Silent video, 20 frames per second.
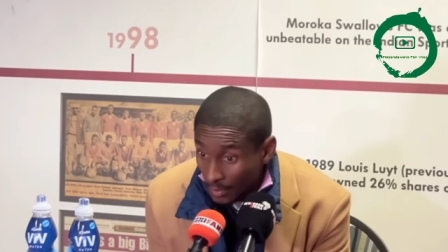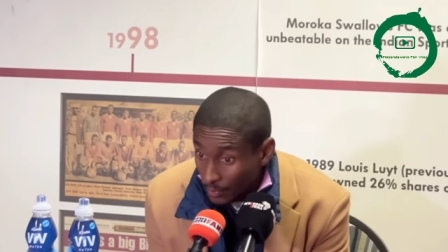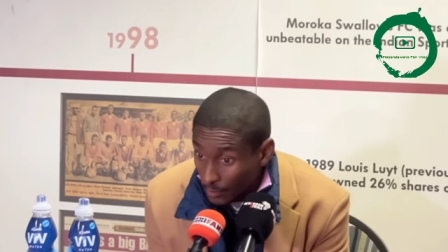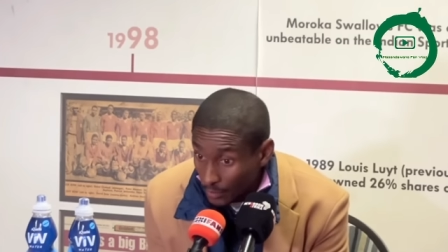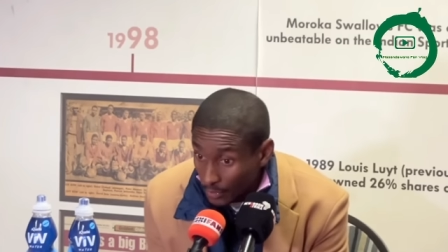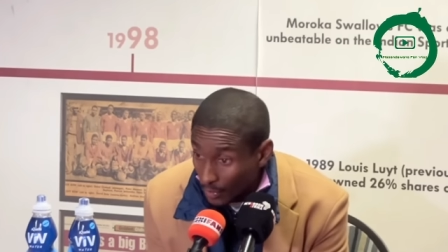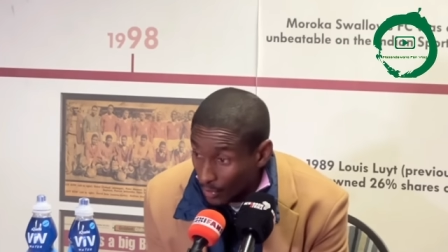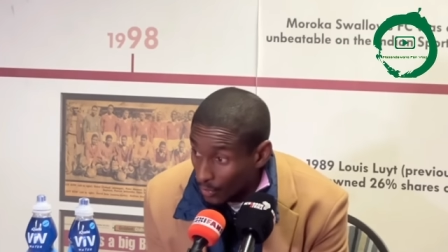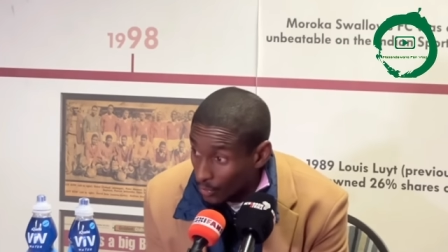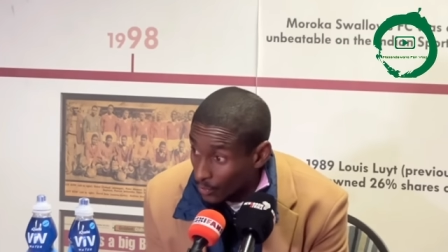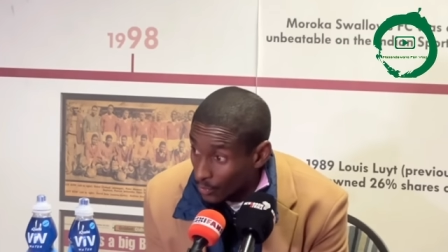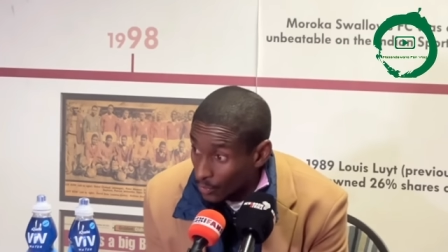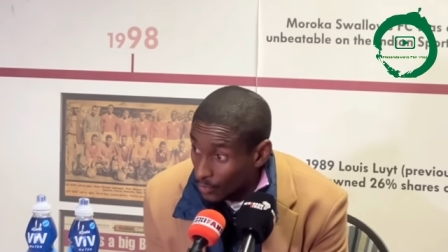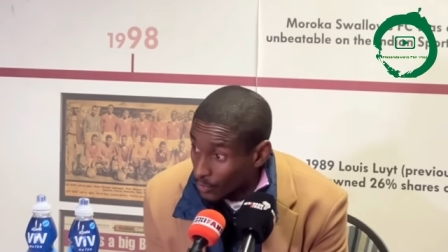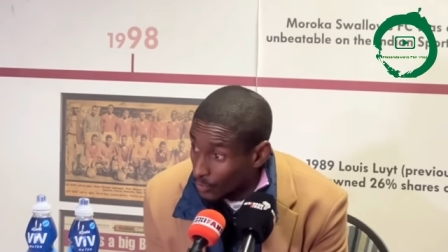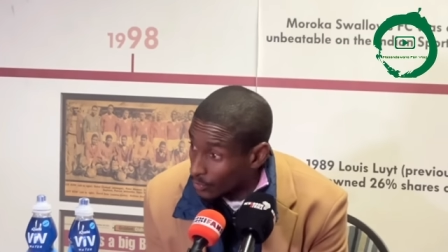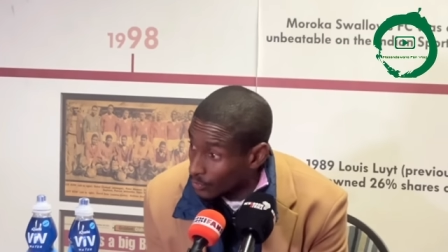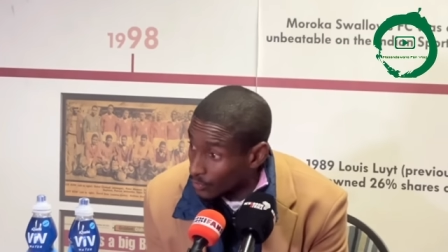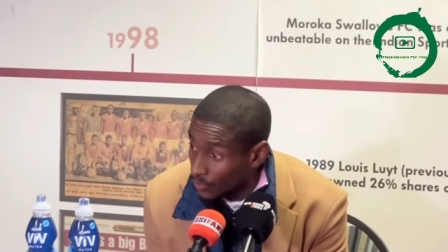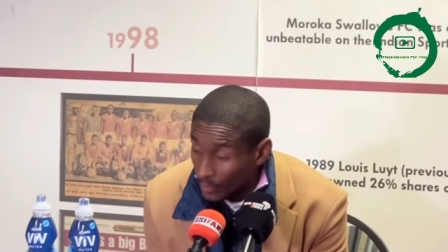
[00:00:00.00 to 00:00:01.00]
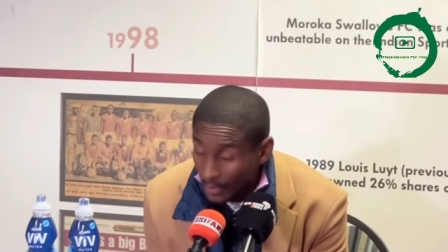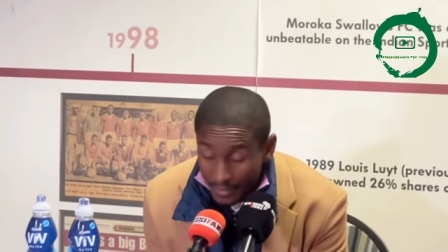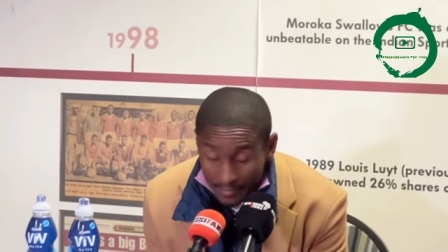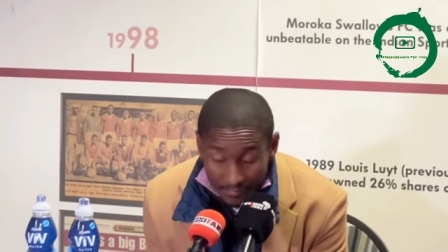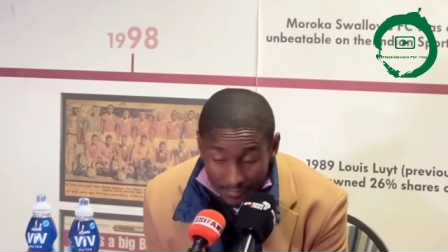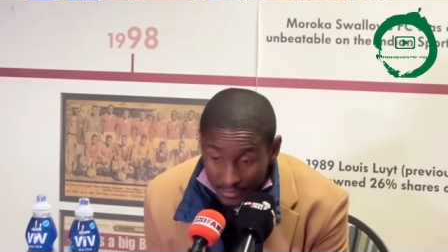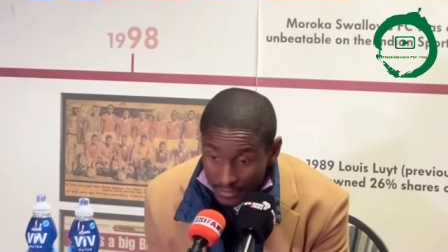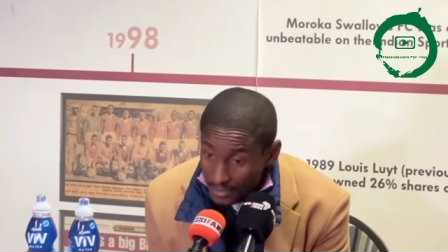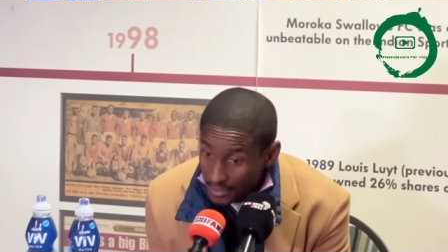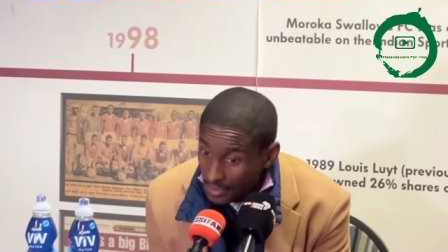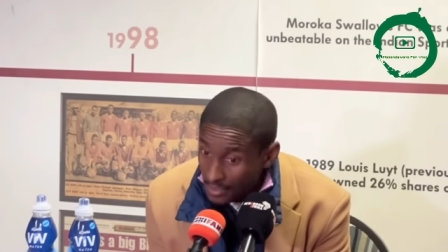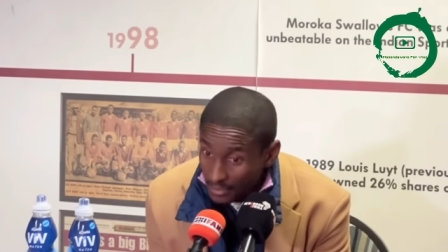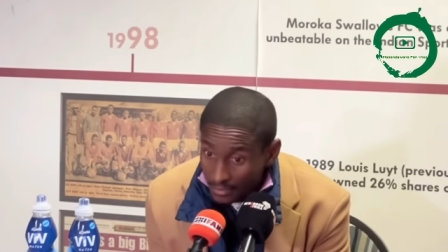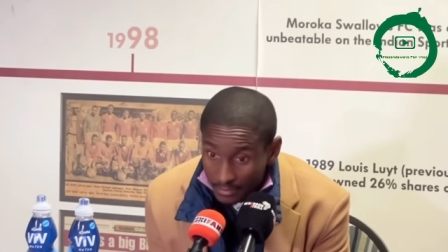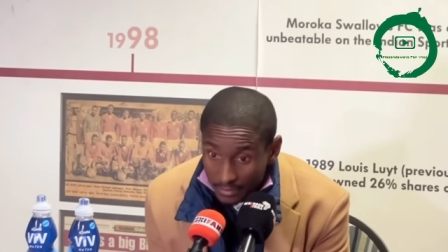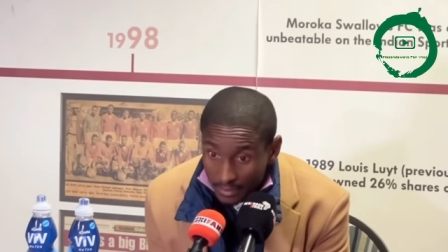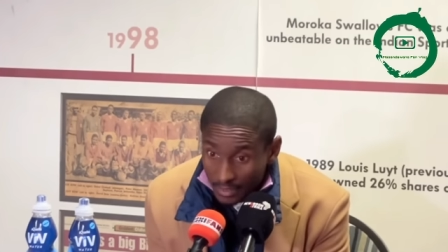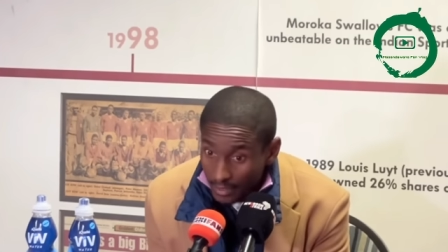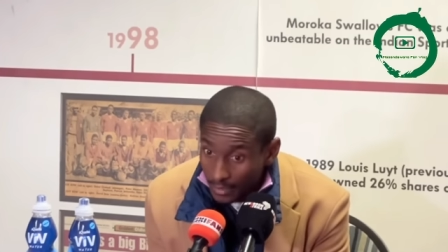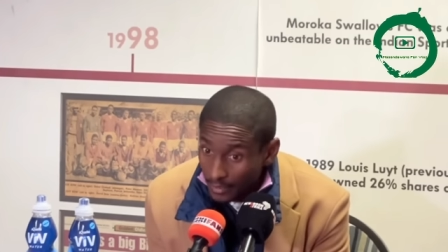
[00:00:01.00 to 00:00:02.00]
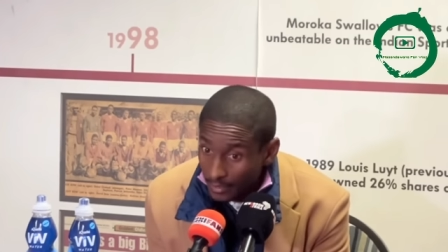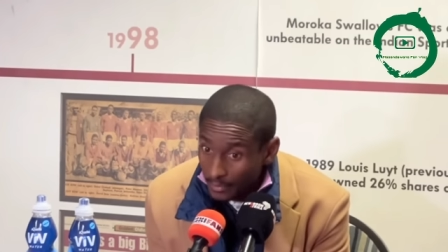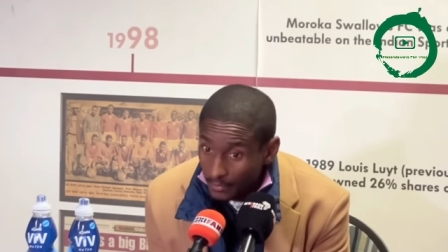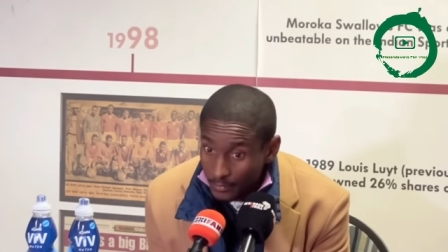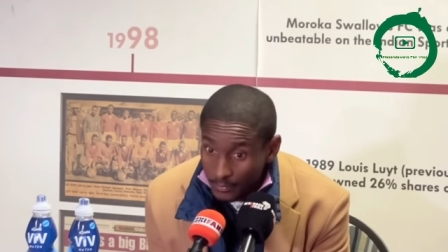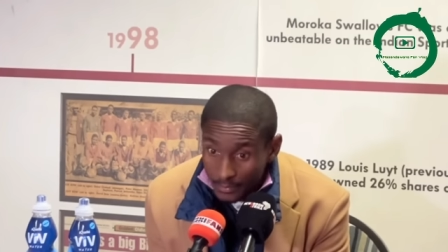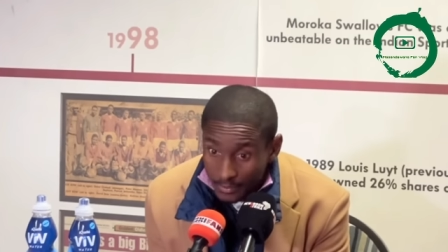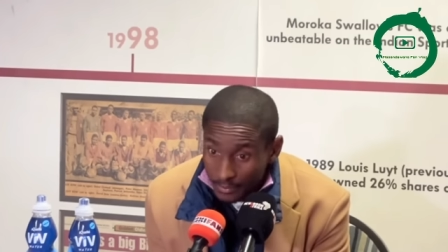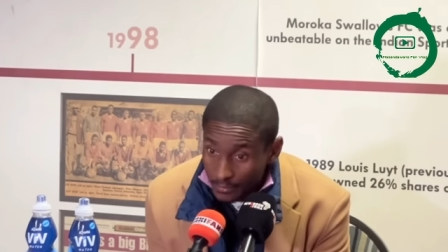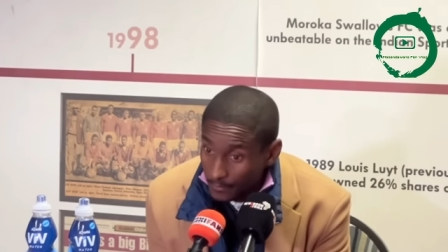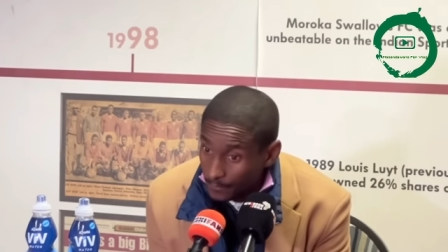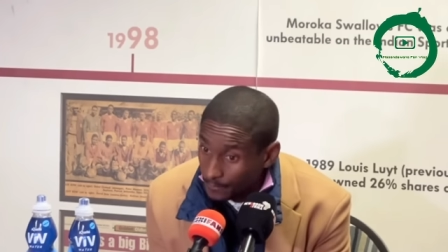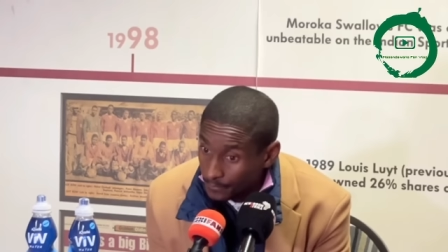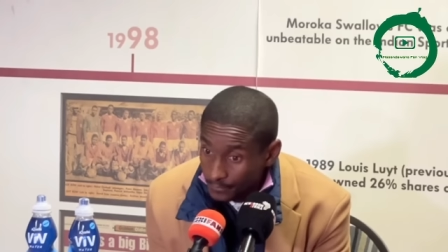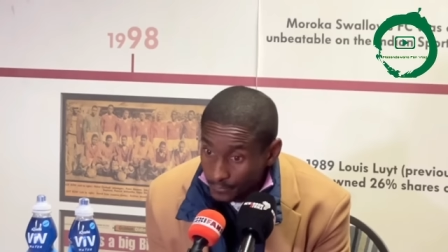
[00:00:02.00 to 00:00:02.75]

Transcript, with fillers: we go every single day we